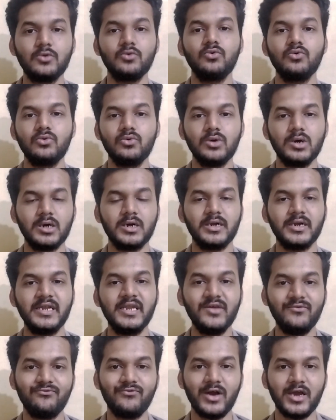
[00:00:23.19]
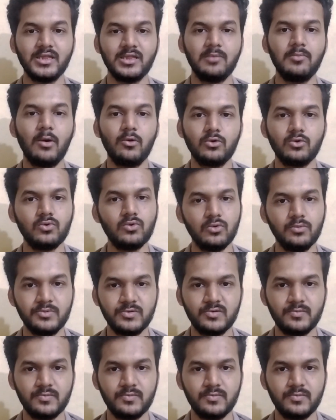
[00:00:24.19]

to define about OOPS.